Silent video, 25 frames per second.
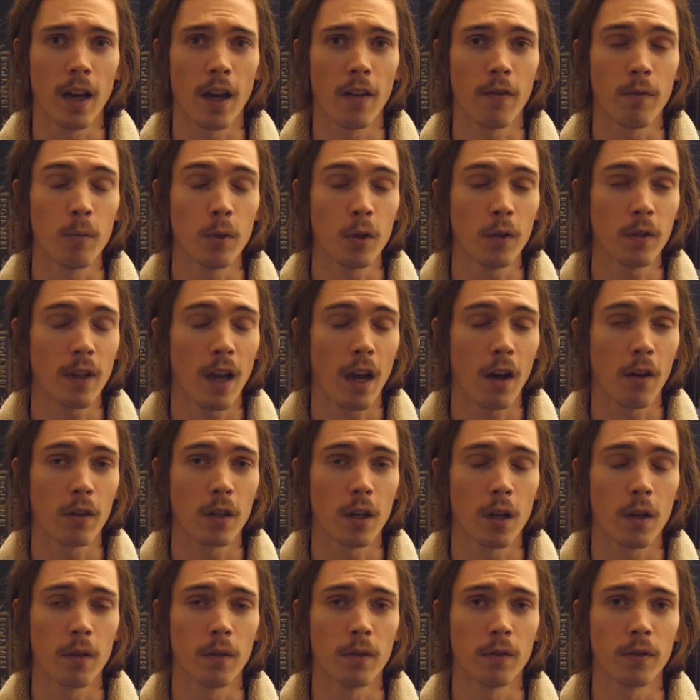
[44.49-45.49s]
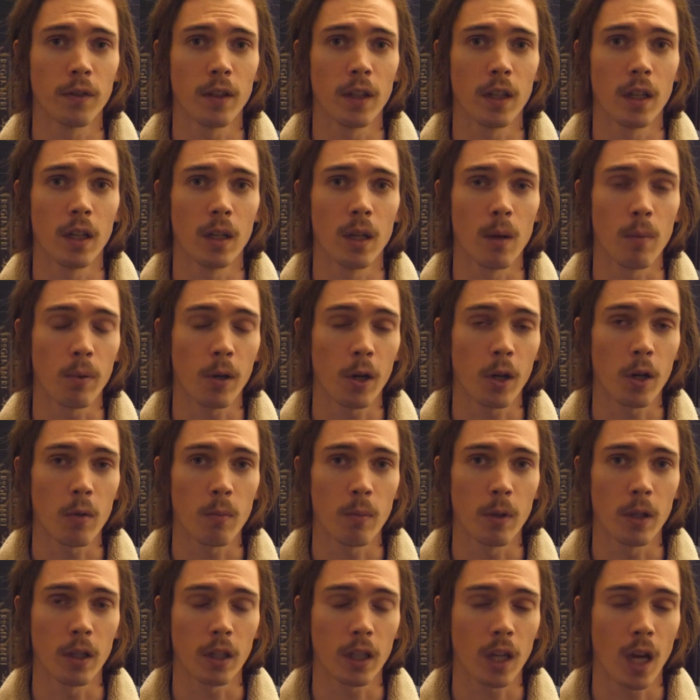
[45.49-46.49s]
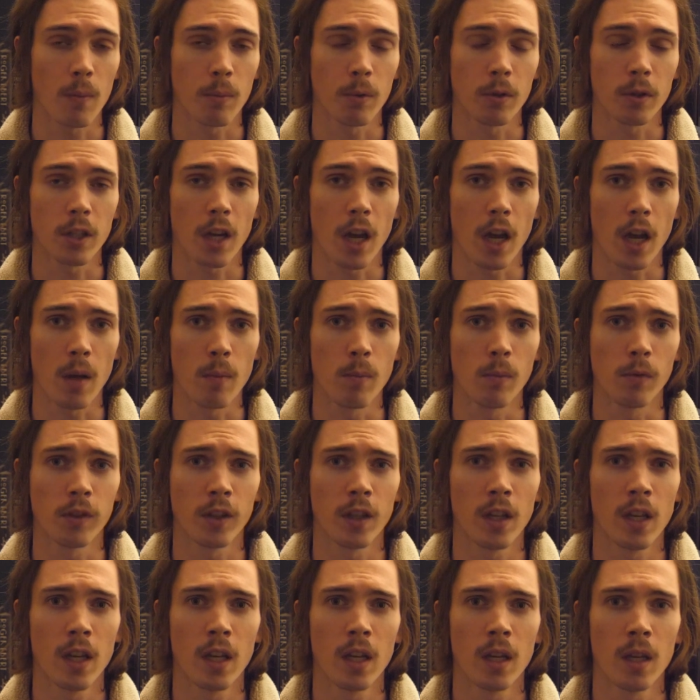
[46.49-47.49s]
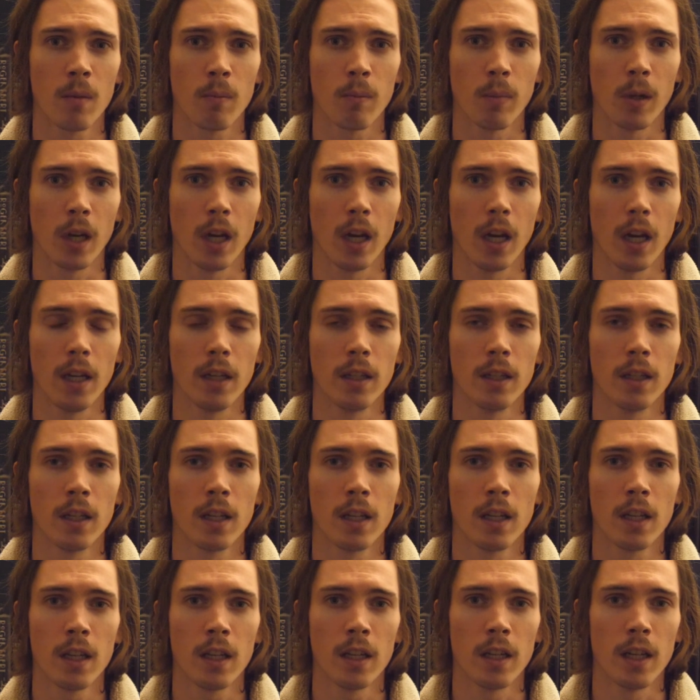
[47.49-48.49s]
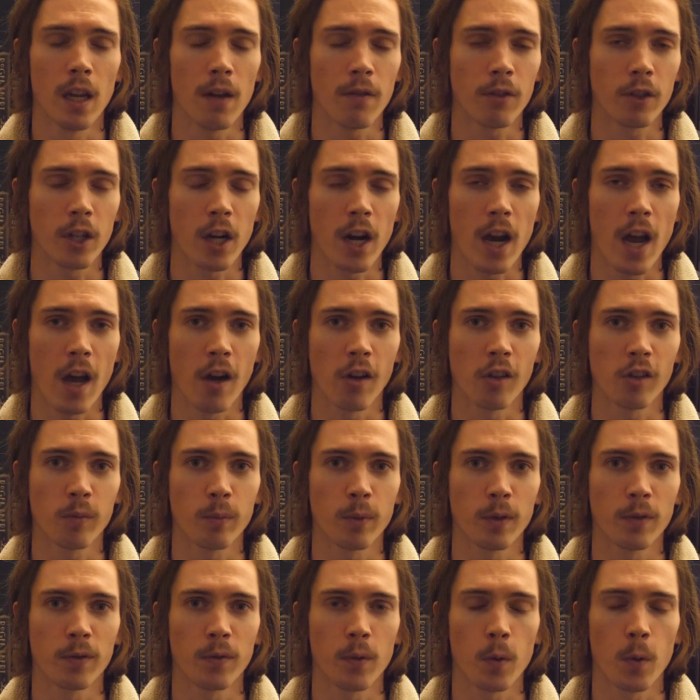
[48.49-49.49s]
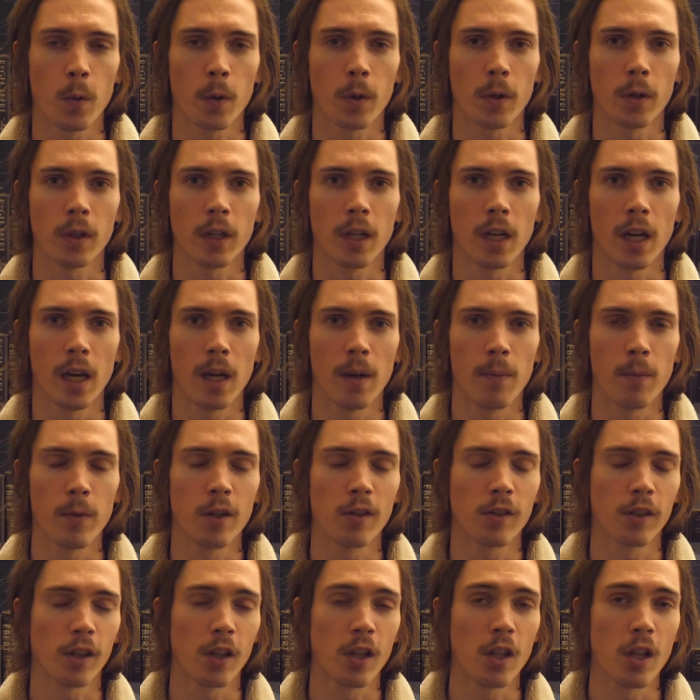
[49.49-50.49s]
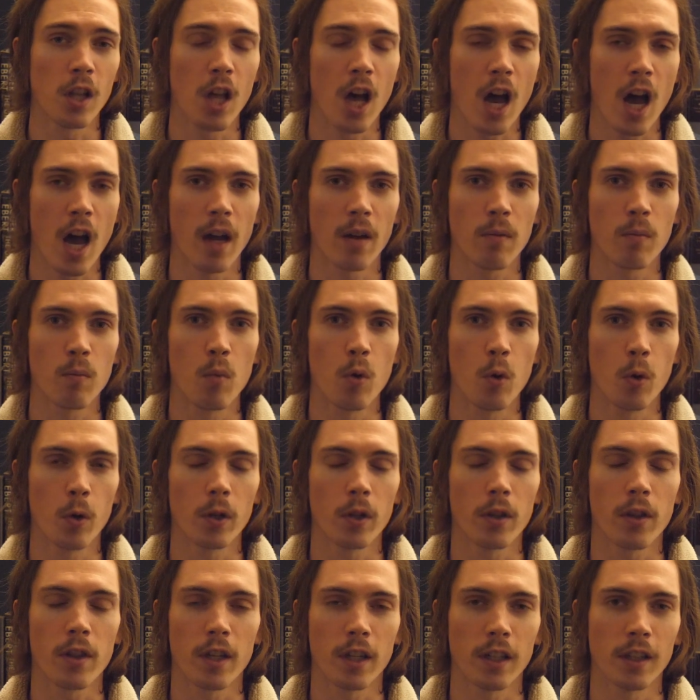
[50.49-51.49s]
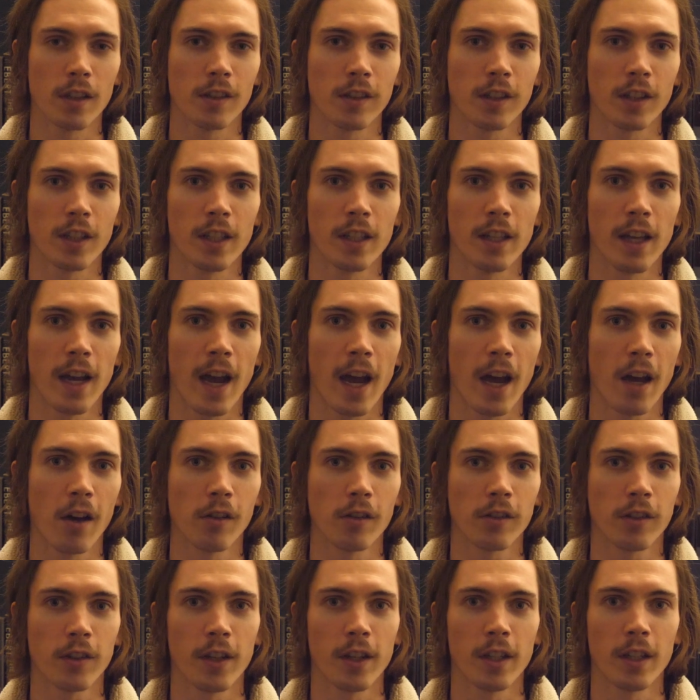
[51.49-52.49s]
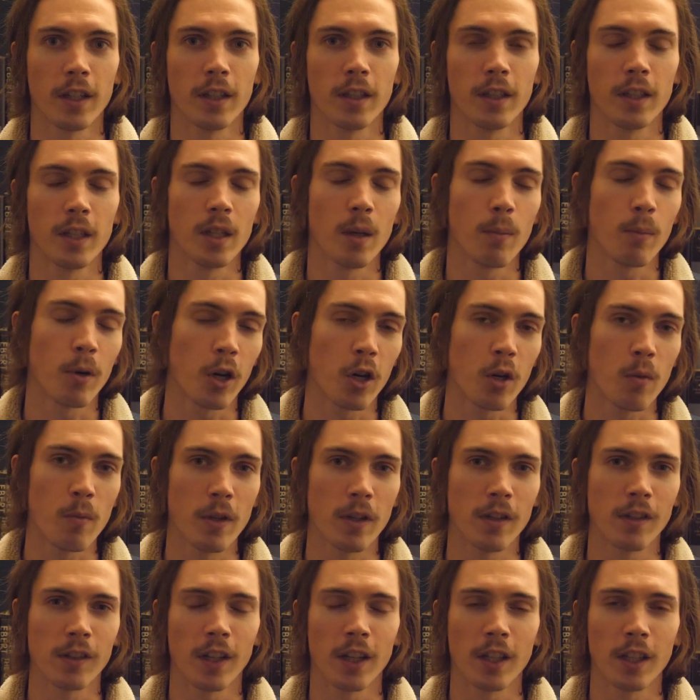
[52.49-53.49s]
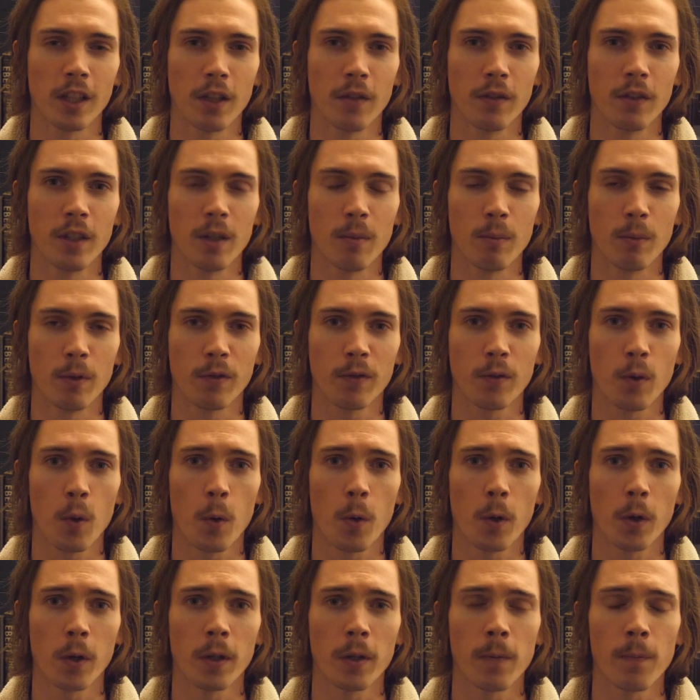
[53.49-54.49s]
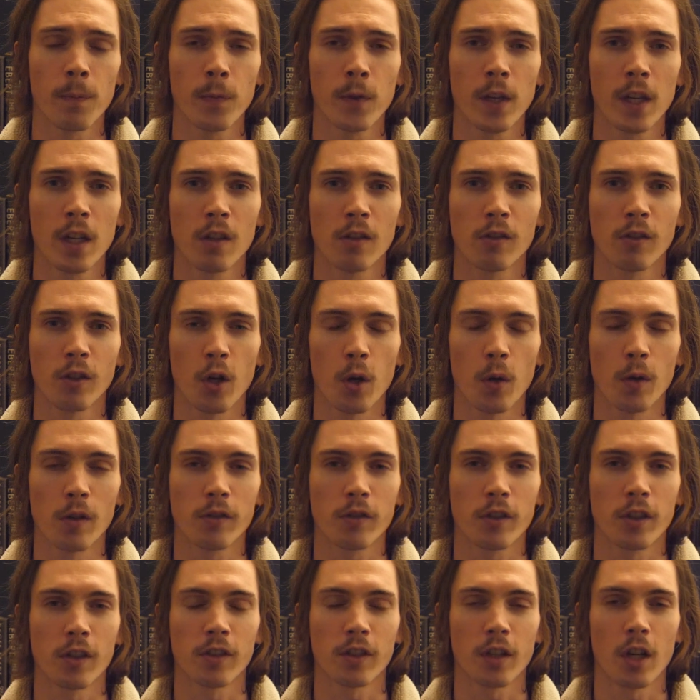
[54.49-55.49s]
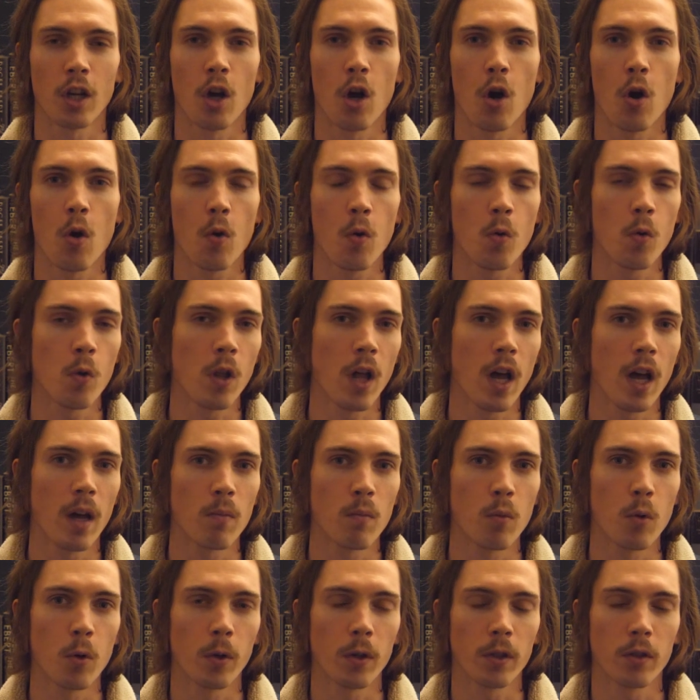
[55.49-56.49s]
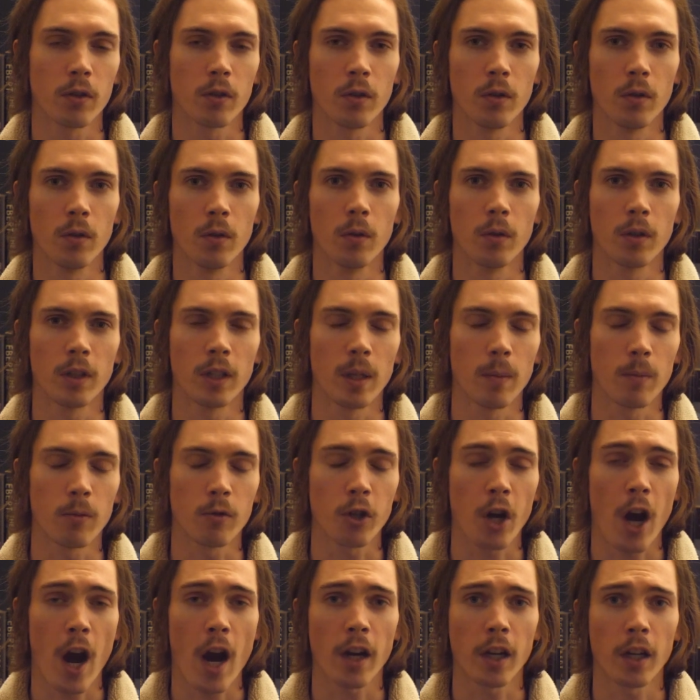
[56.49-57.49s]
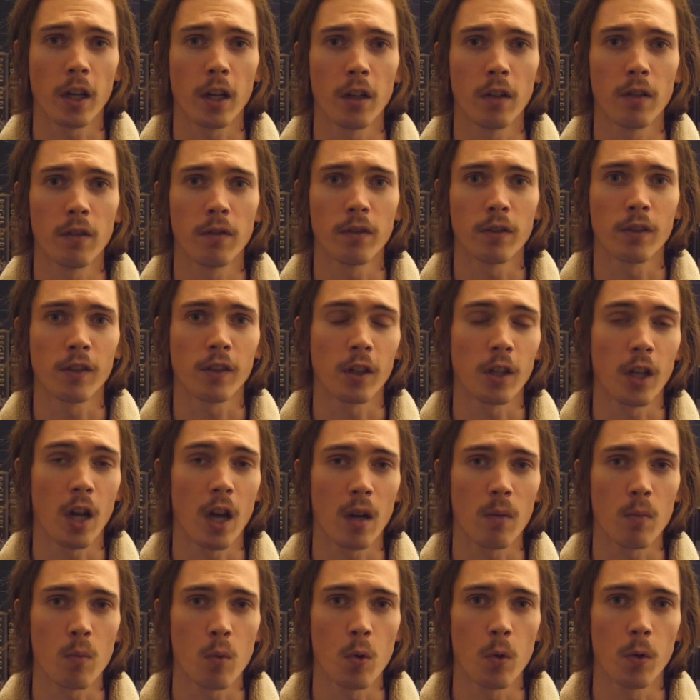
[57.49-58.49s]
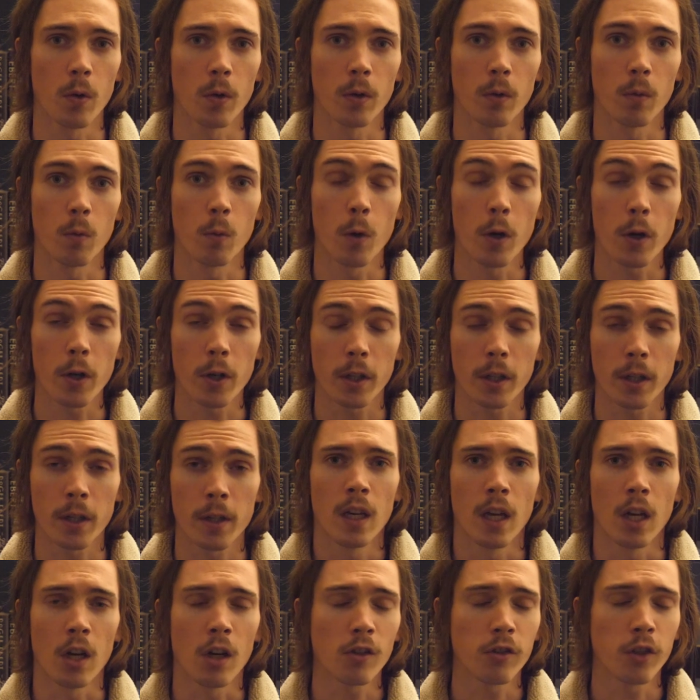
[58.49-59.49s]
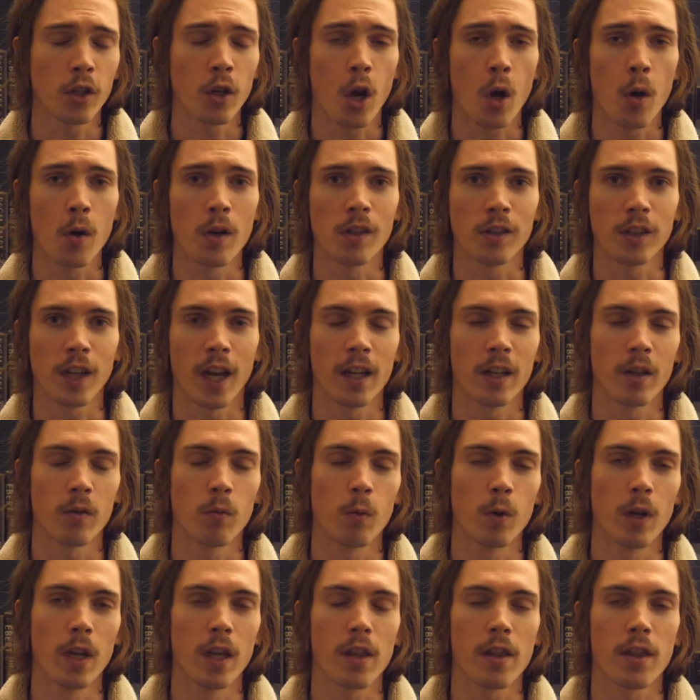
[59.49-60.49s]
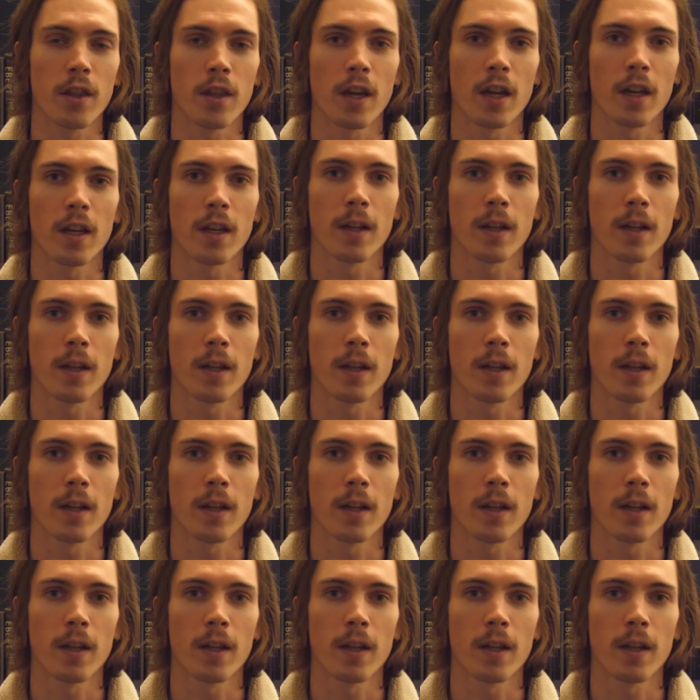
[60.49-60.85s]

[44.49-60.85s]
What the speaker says: I've moved out of an apartment a couple times, but never a house before. There's a lot more things in the house than in the apartments I lived in before. So it's just a whole lot more to keep track of. It's a lot more work. It also coincided with